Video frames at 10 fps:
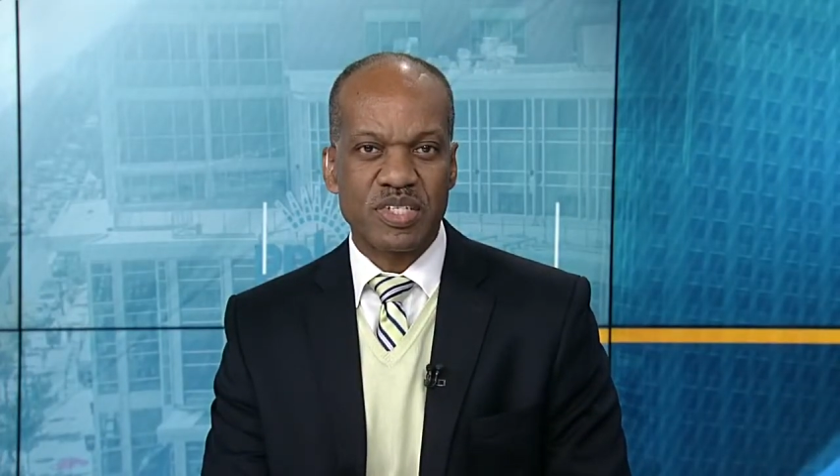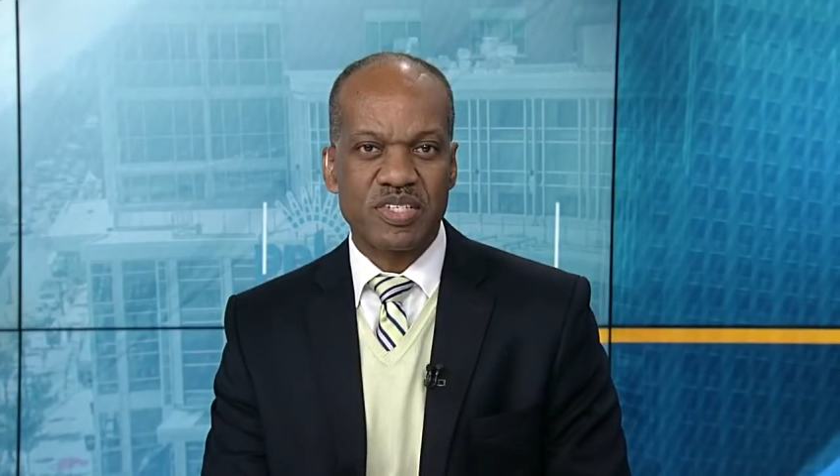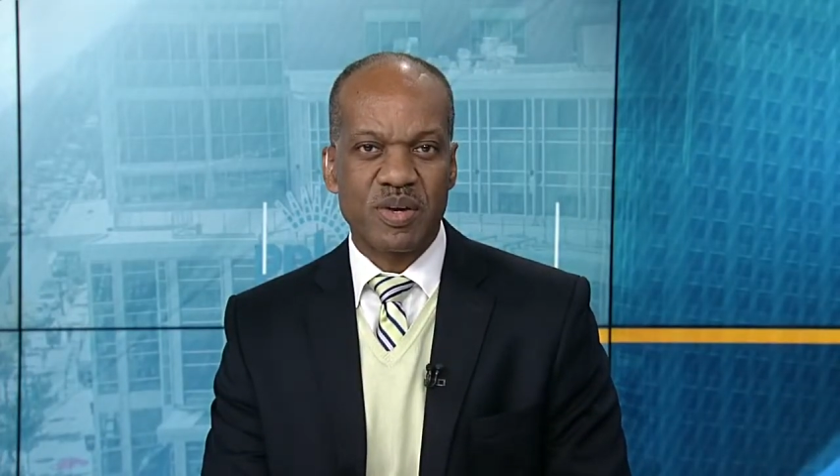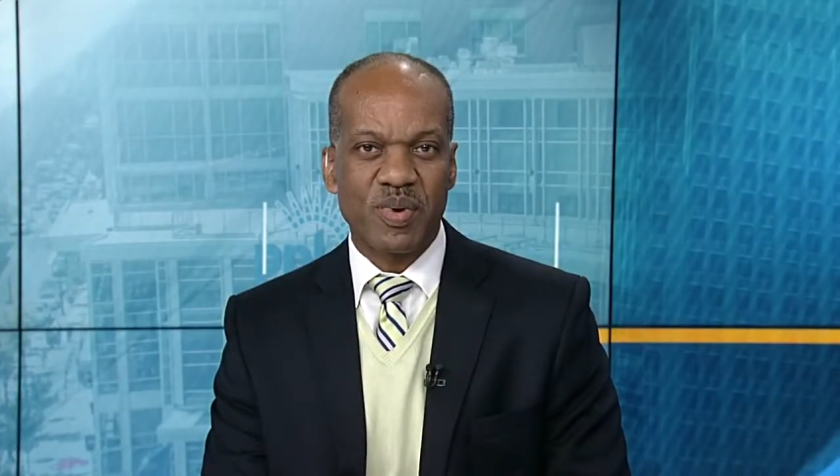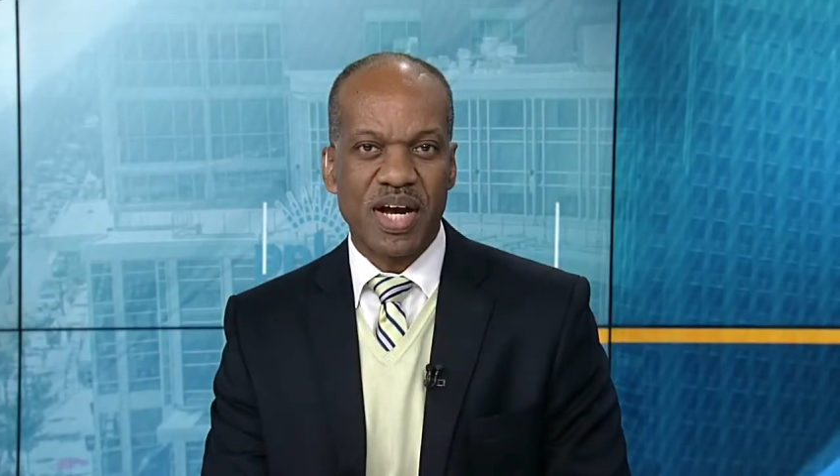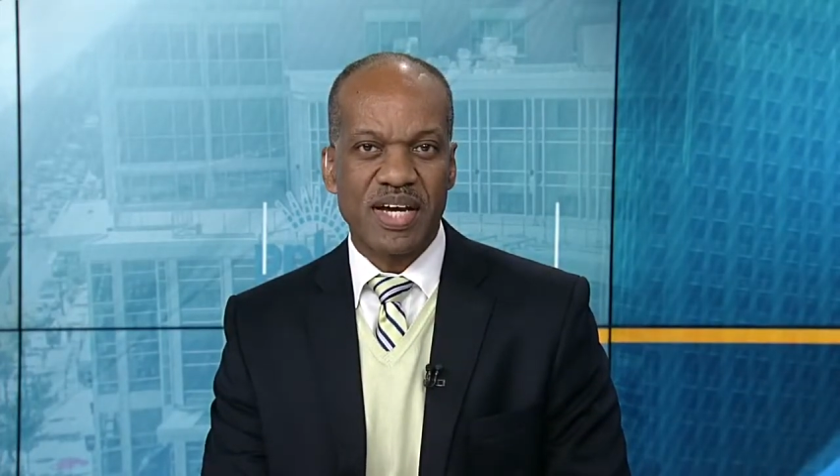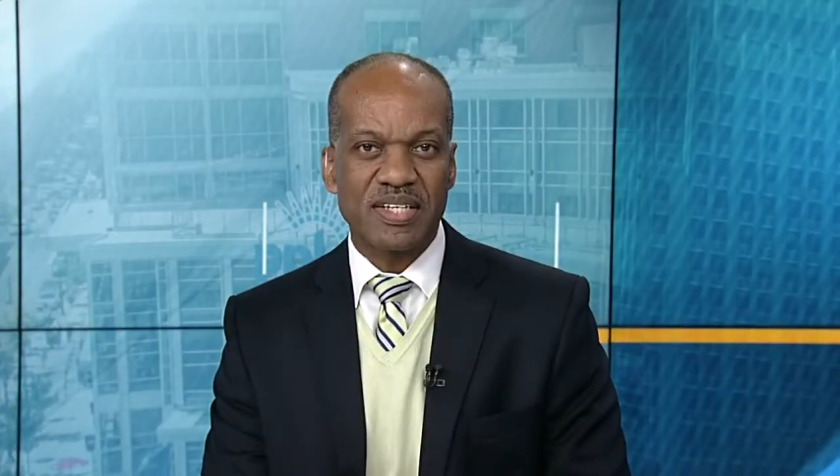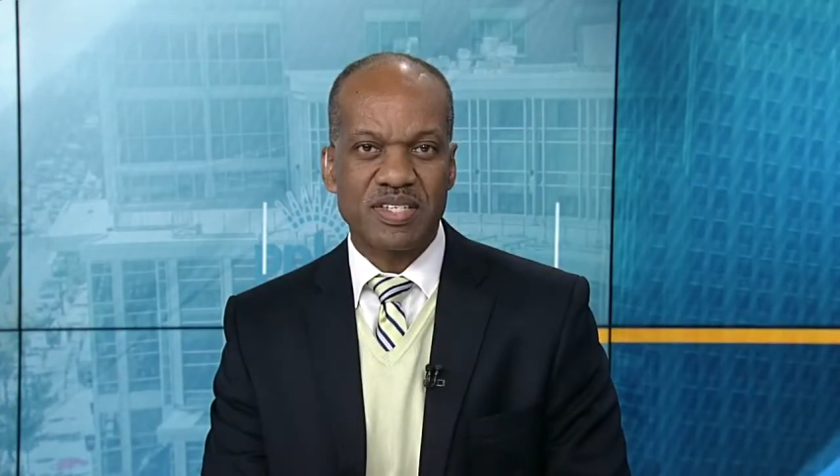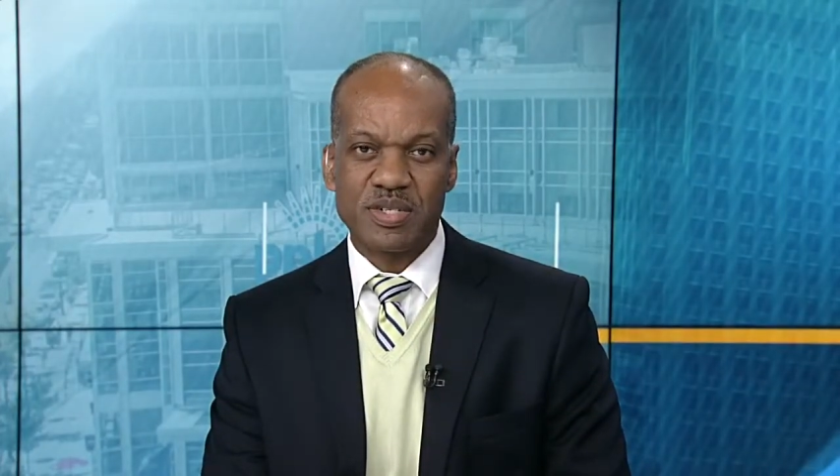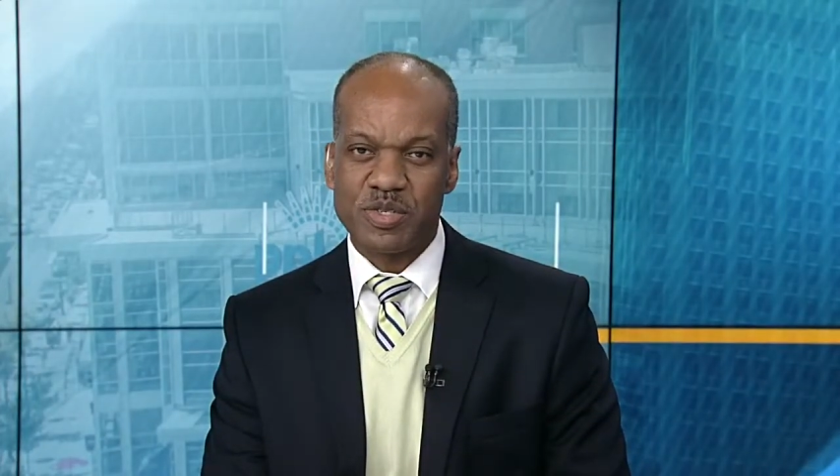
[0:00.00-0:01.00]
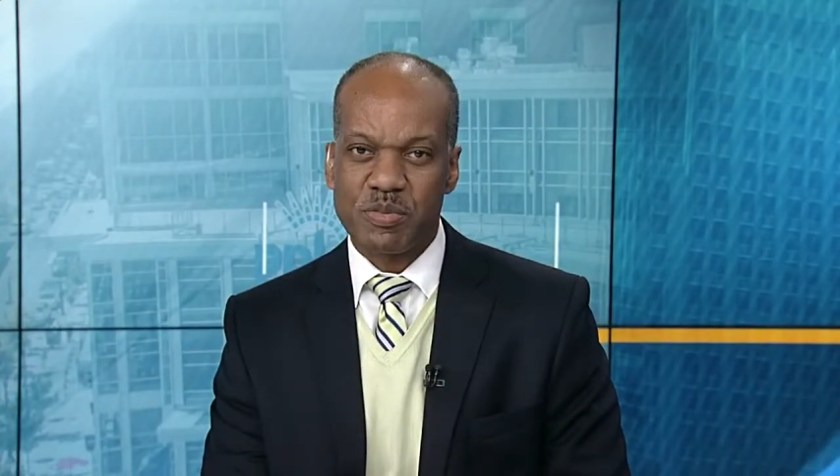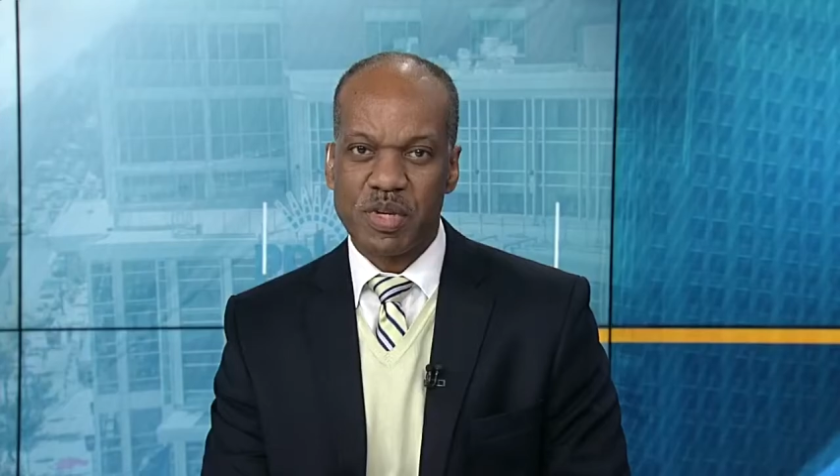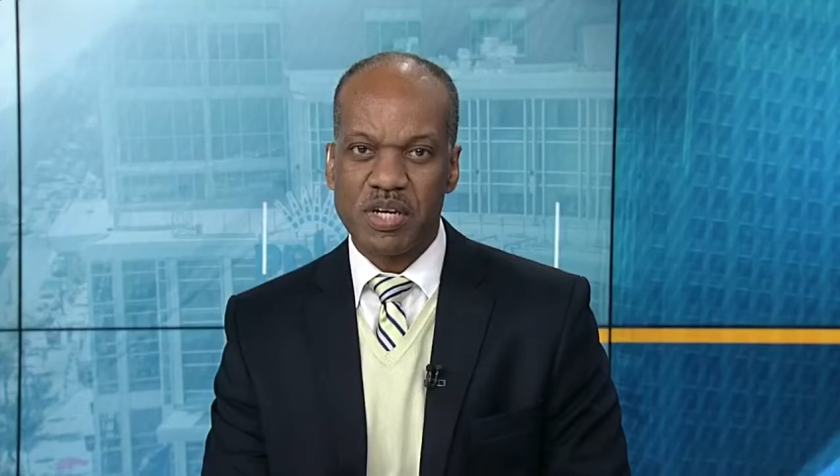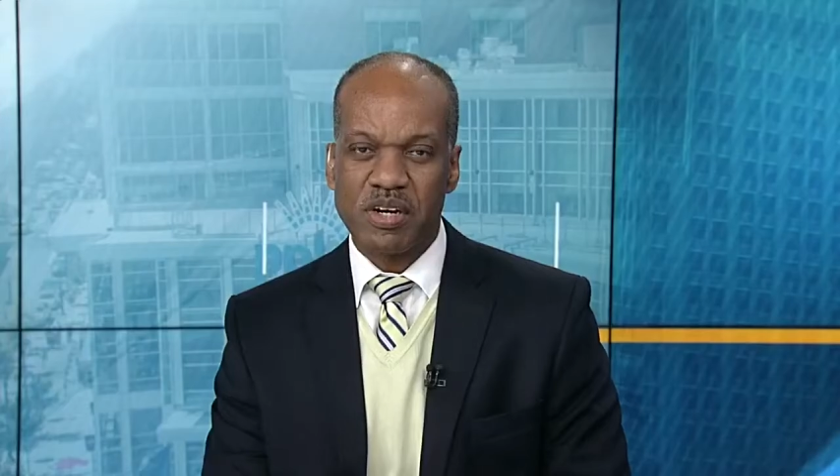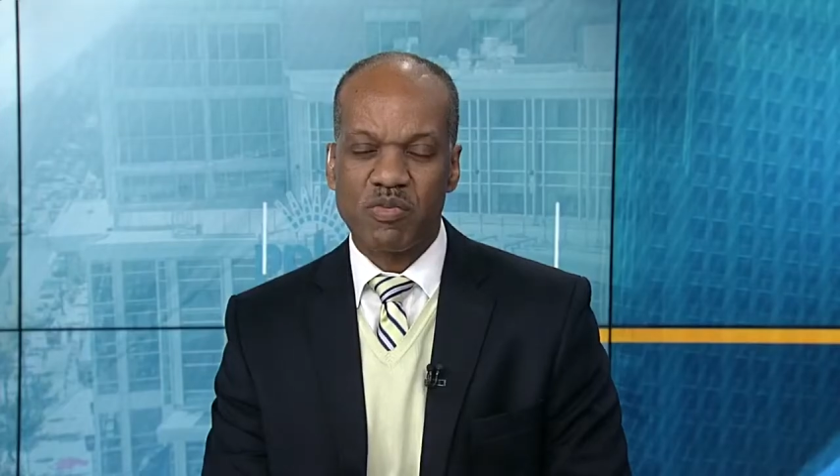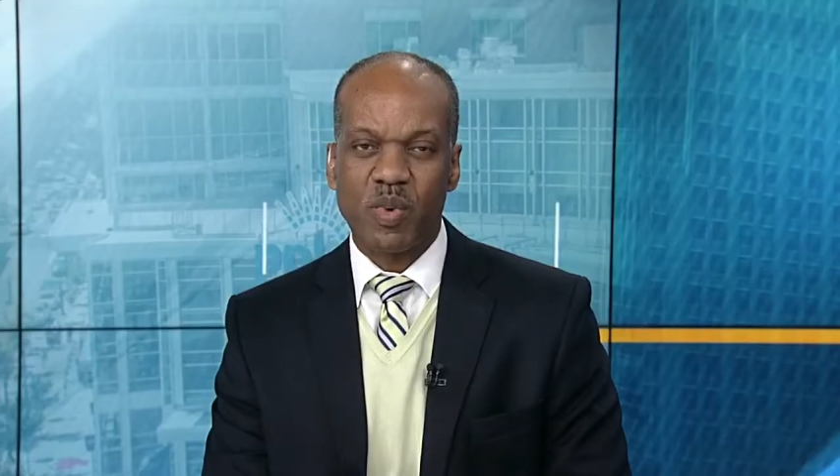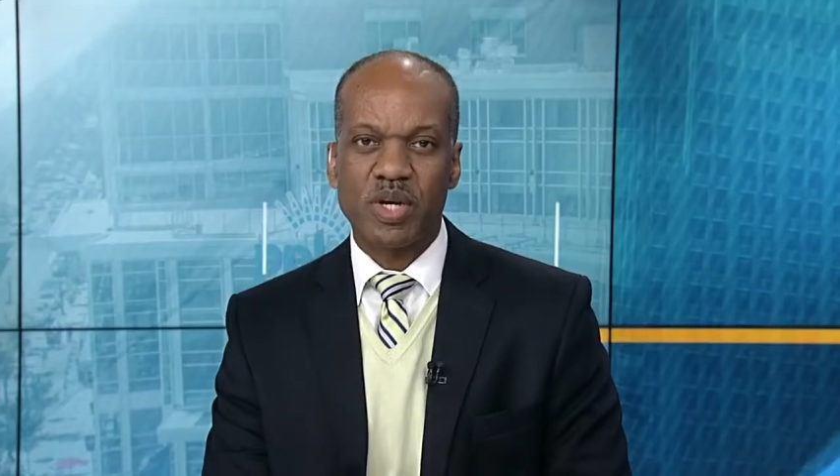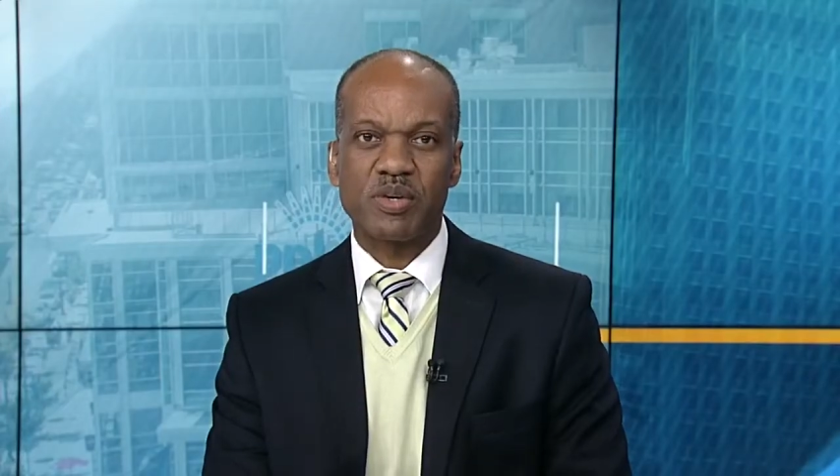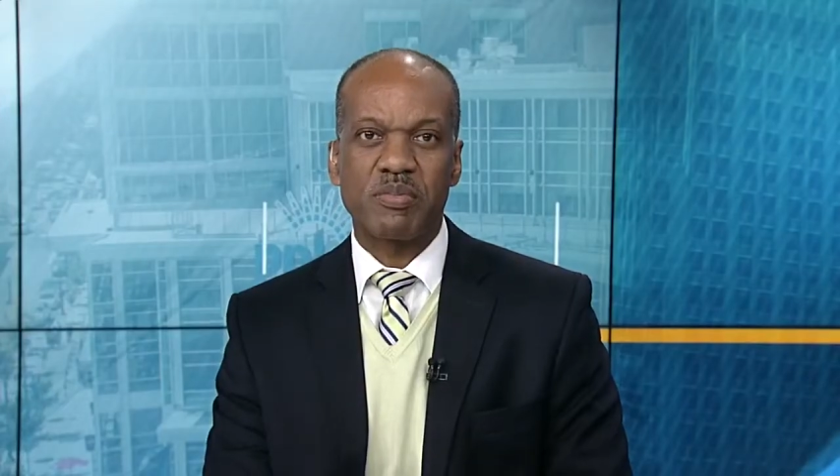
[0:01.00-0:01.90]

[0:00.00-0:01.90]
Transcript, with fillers: sunrise, here's a bit of what you